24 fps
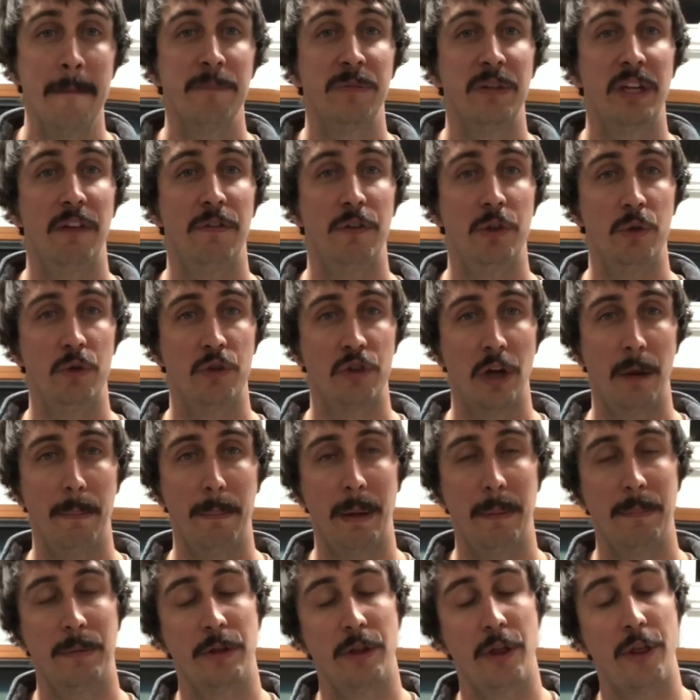If you jump
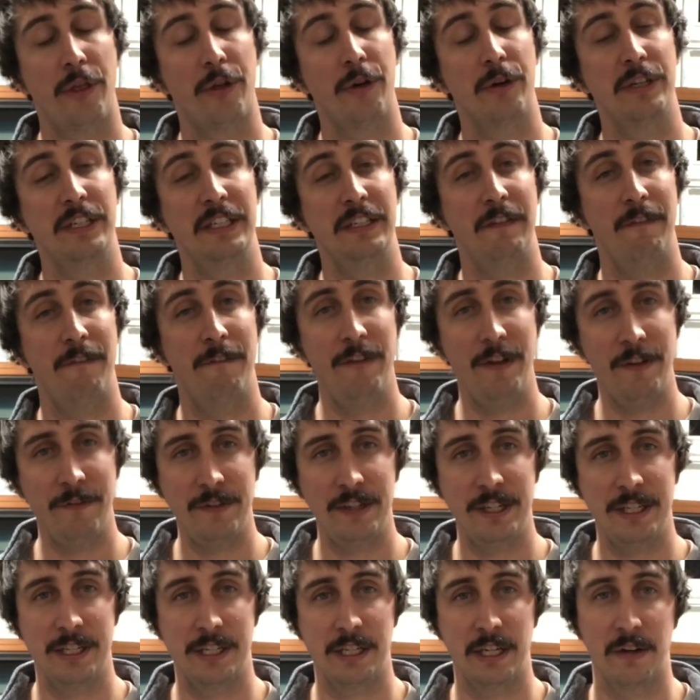up to the
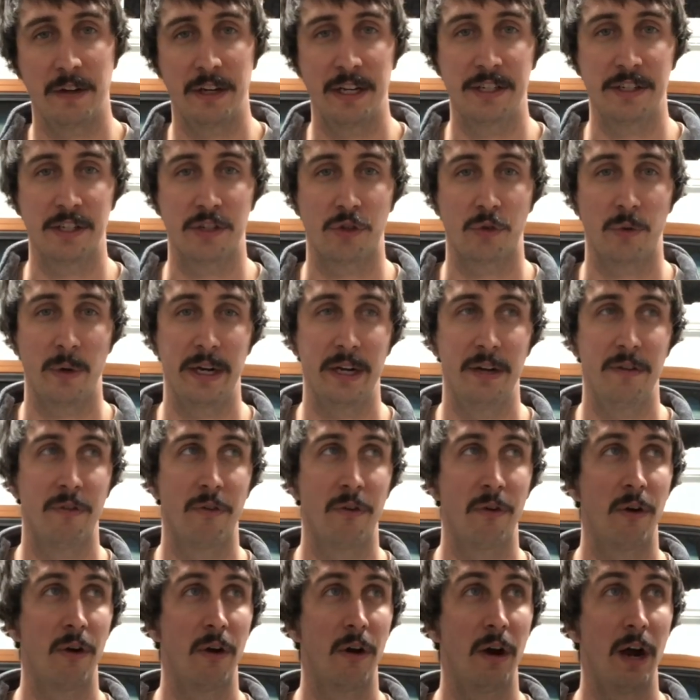1350 series, it's rated
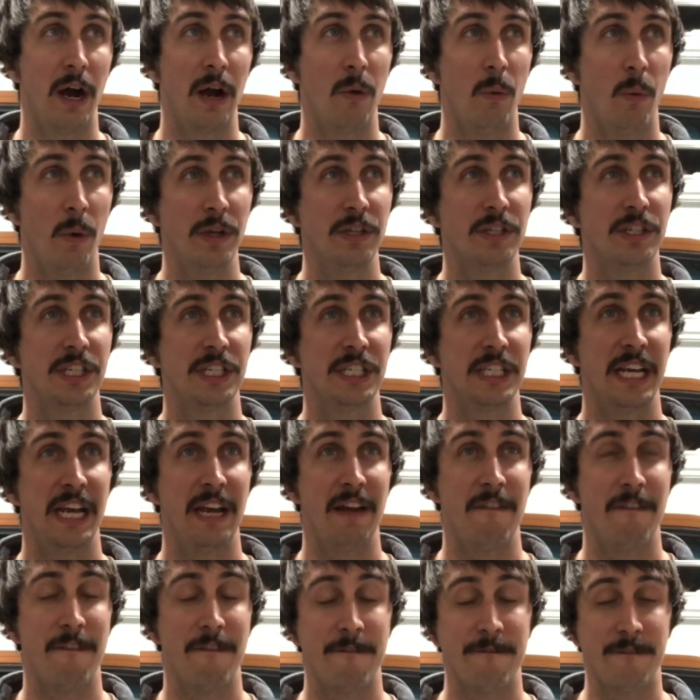for, I want to
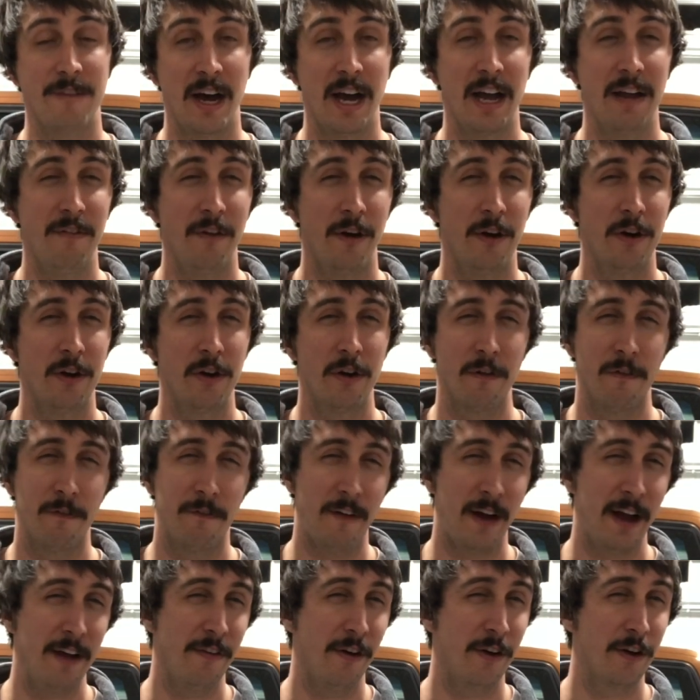say, 500 or
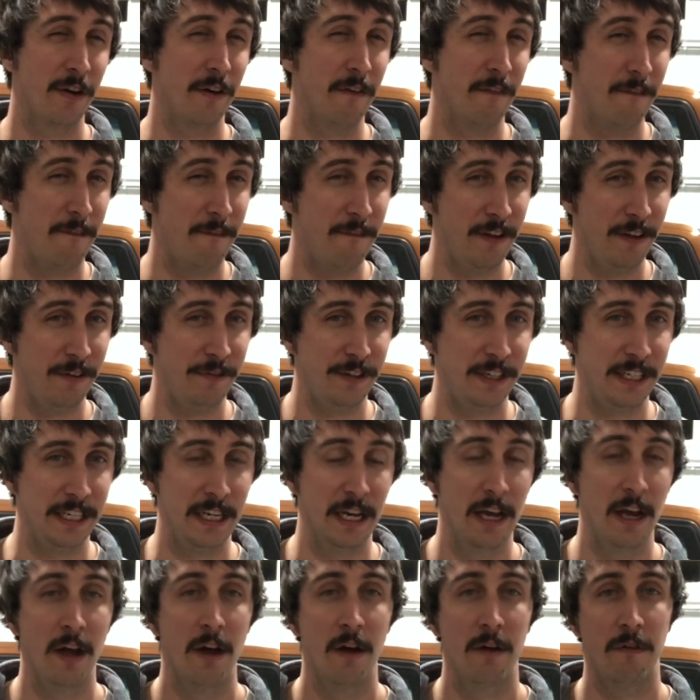
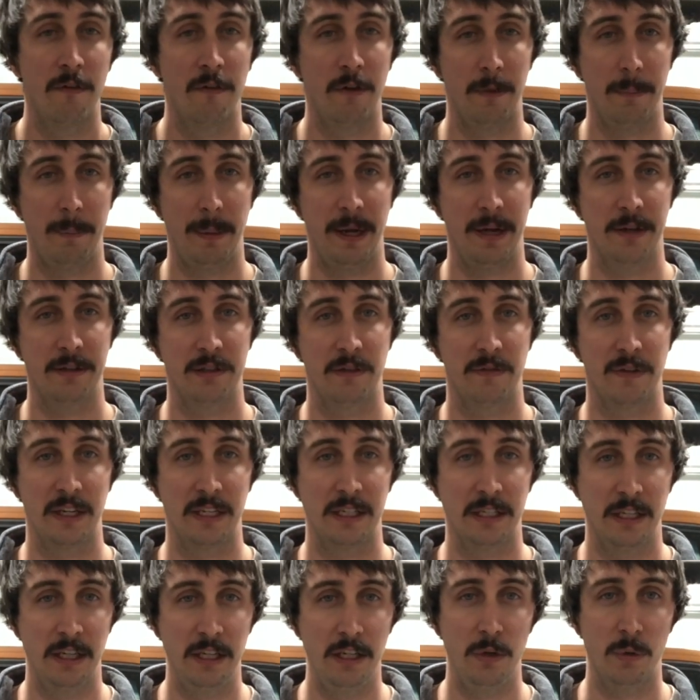550 foot-pounds of
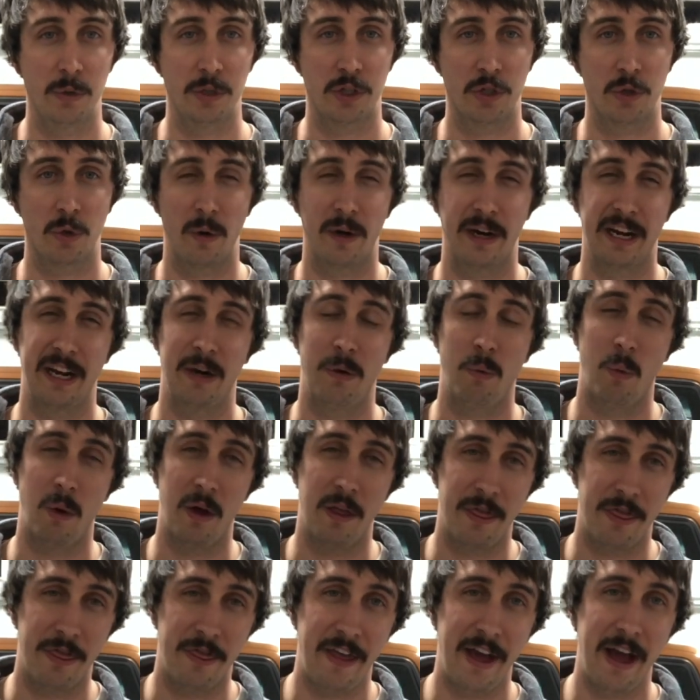continuous torque and
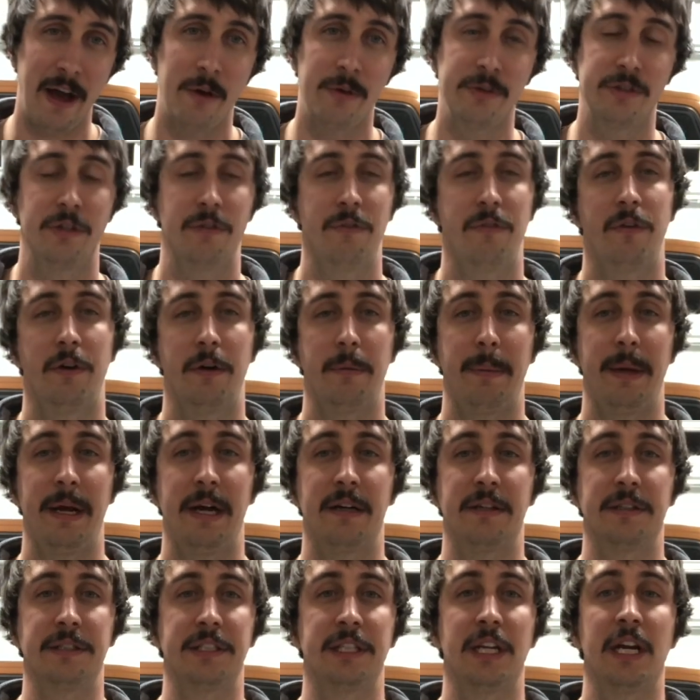1,000
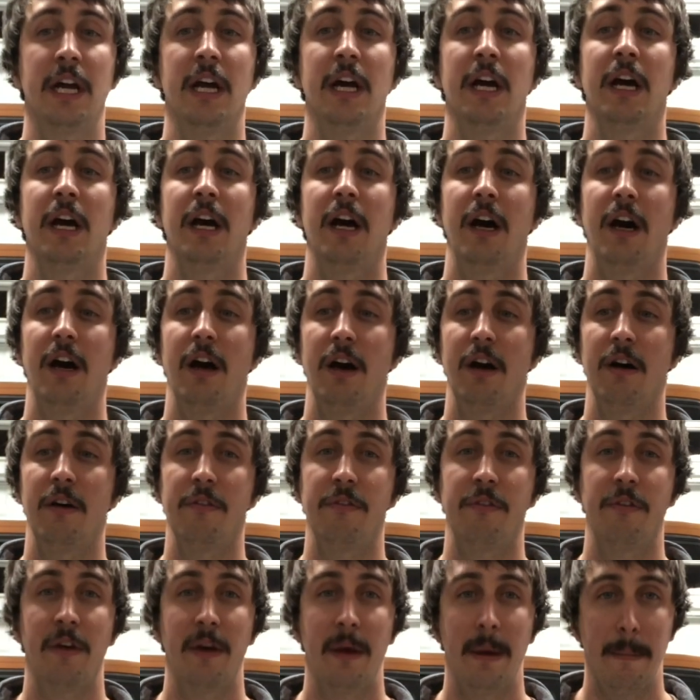foot-pounds
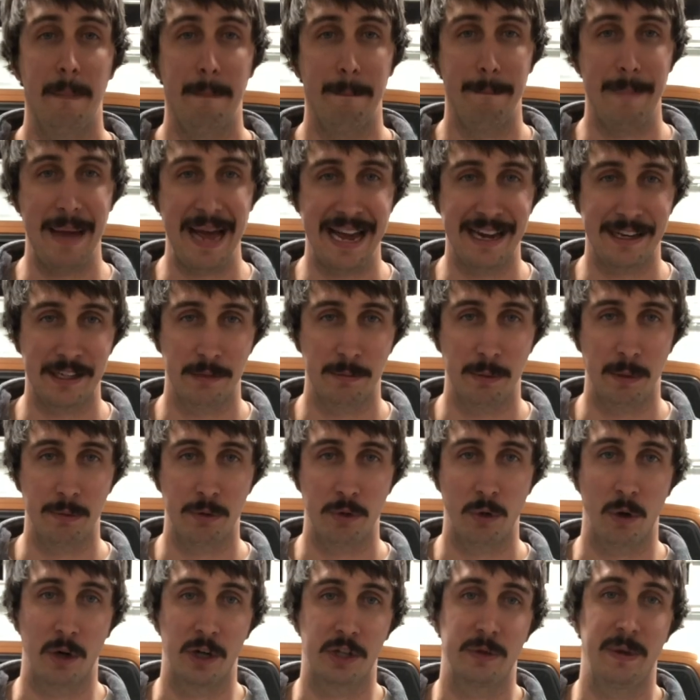of maximum
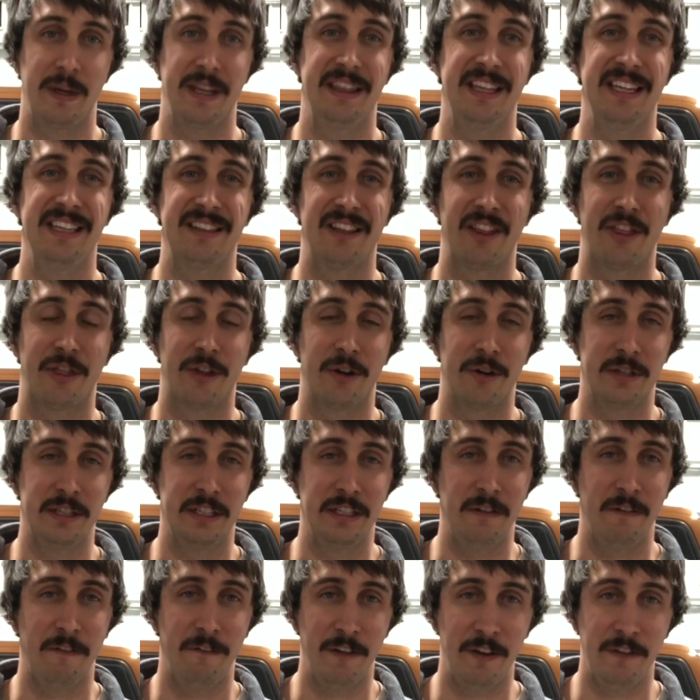torque. So I think the
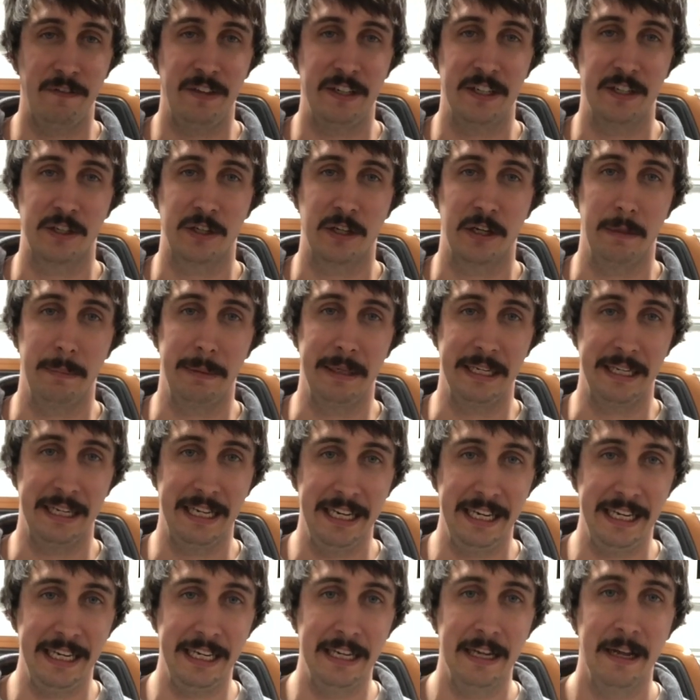1350 is going to be
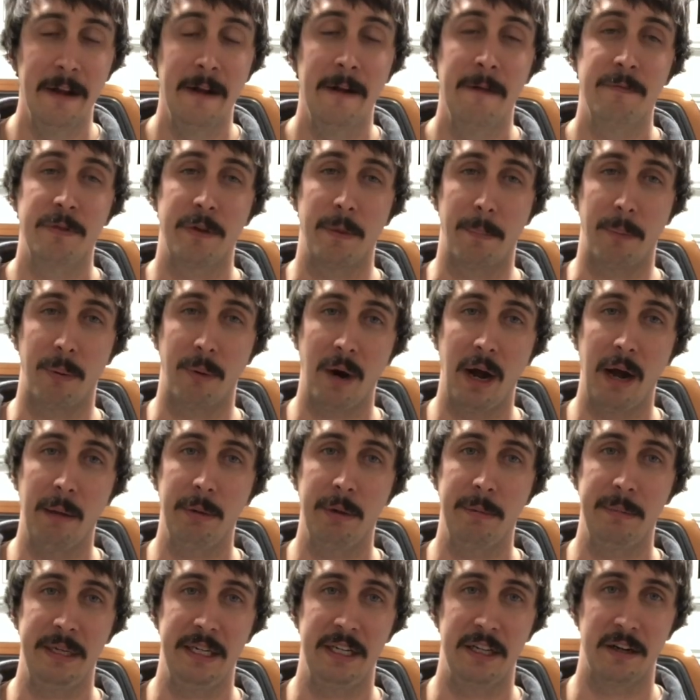key. The
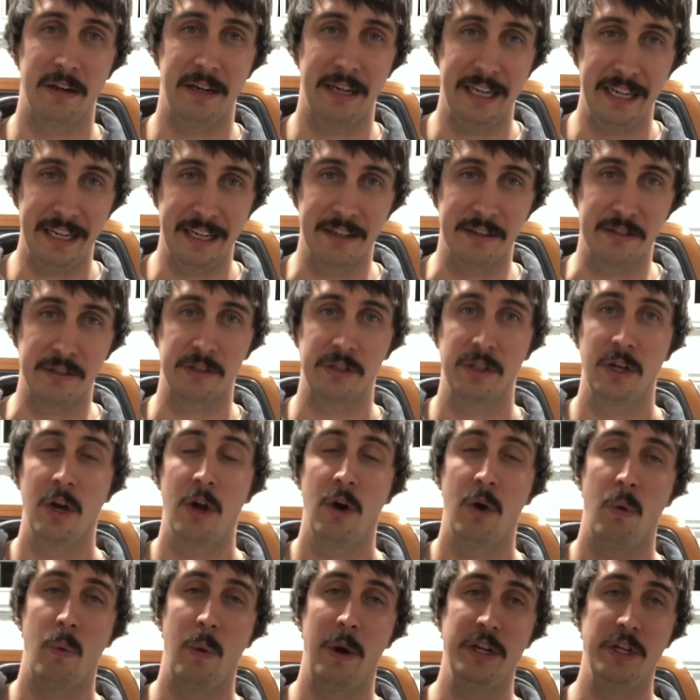problem here is
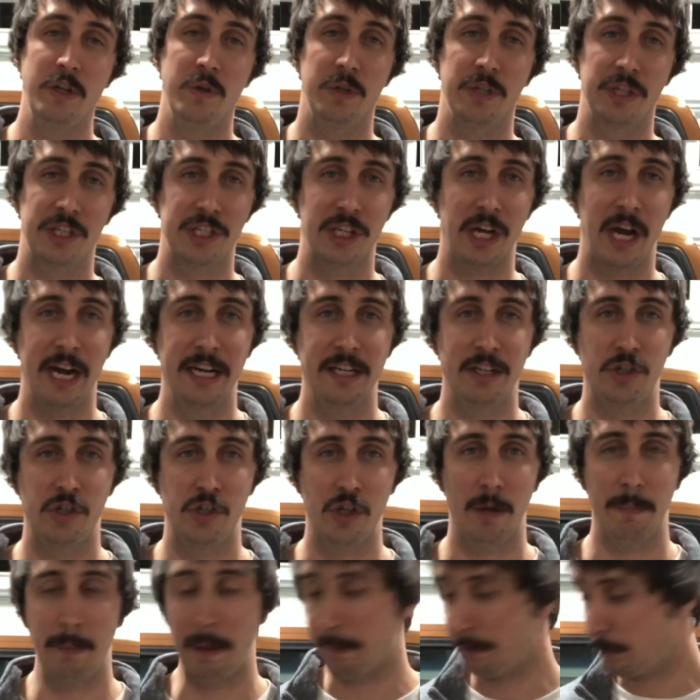when you decide to
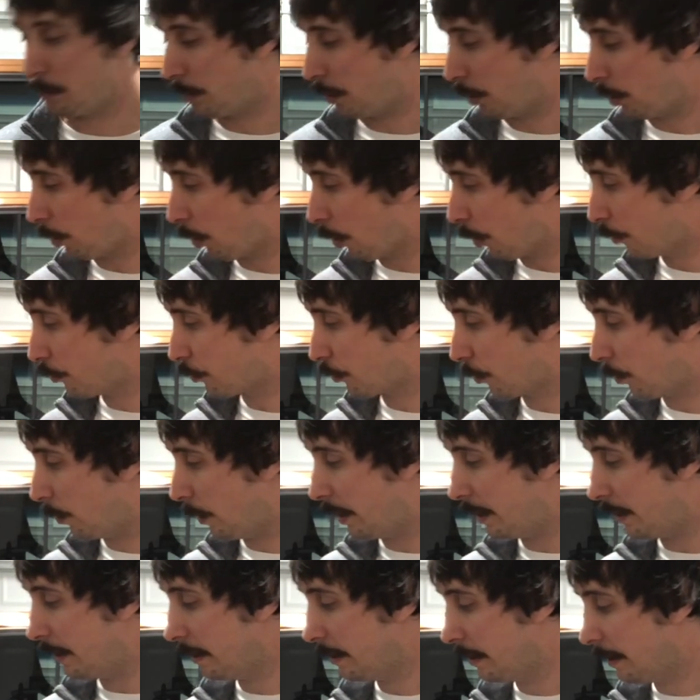jump up to the larger
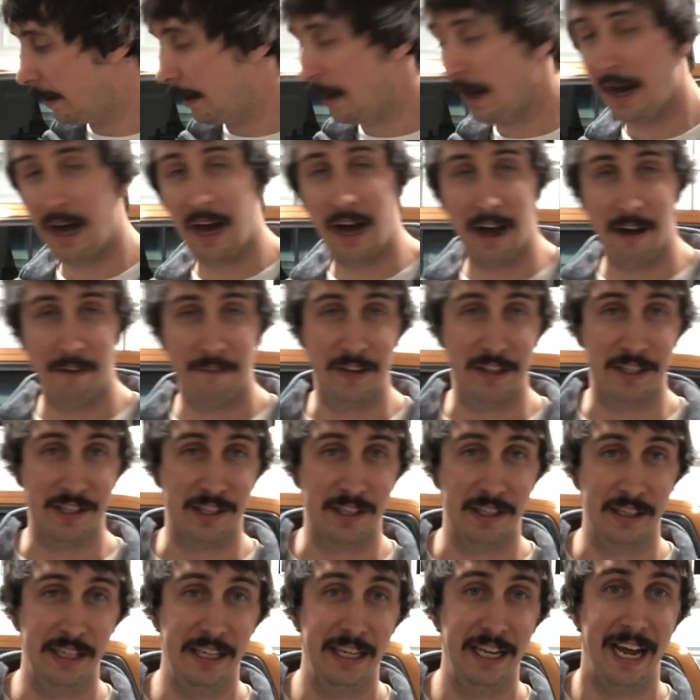one,
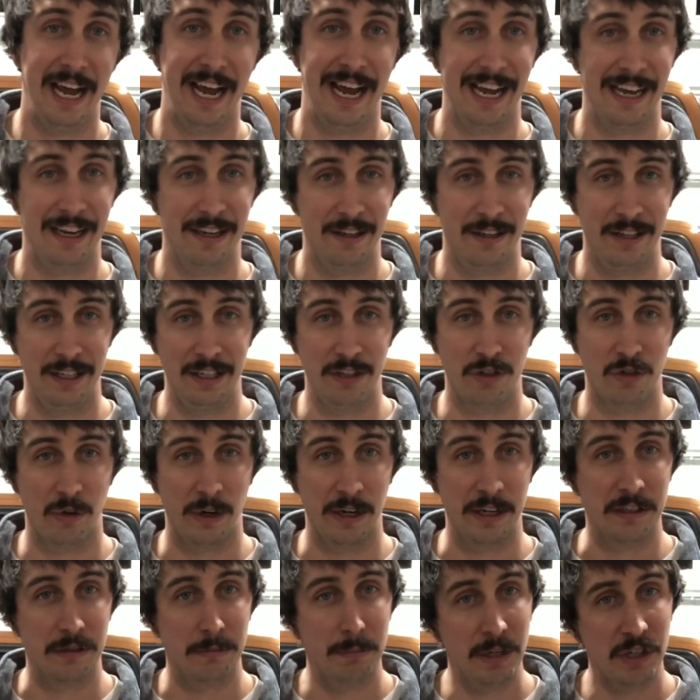obviously at the
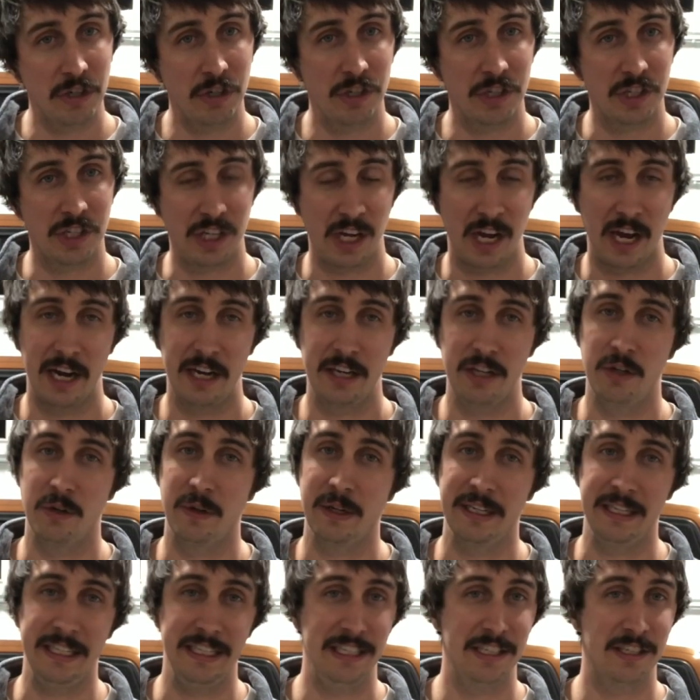transmission side, you
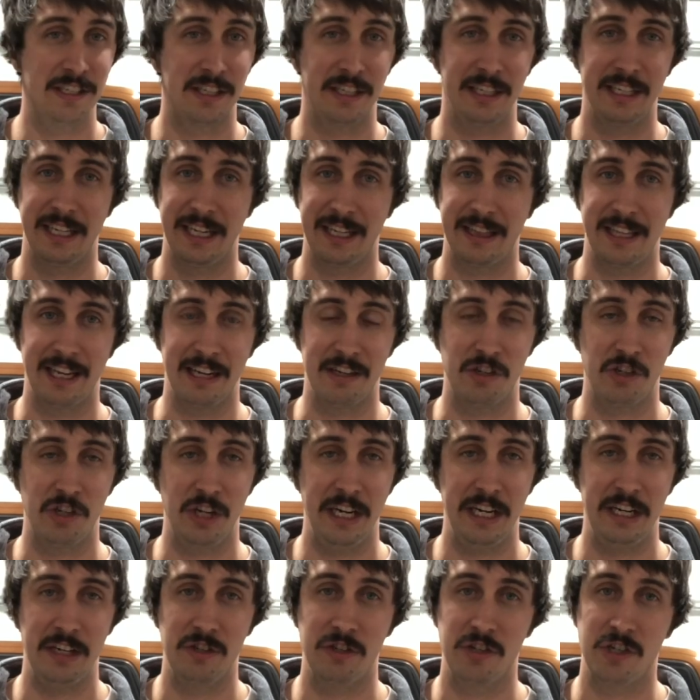can easily get that
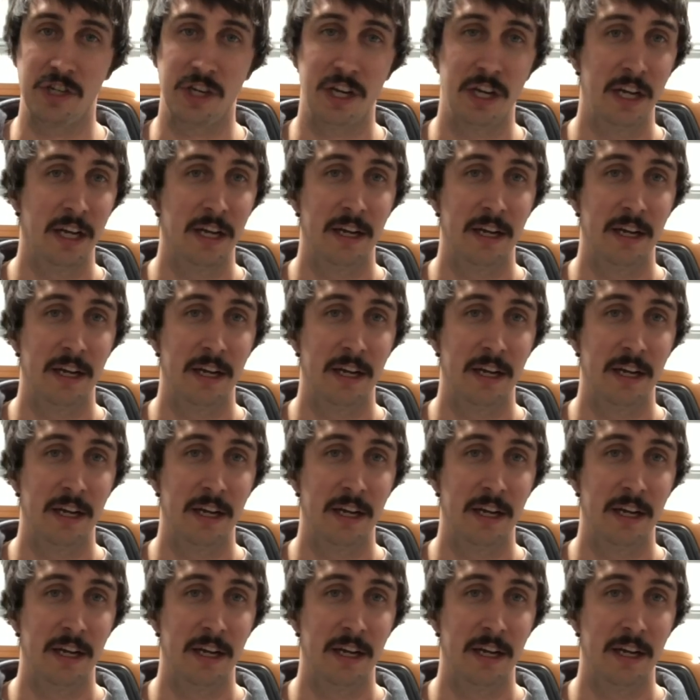changed.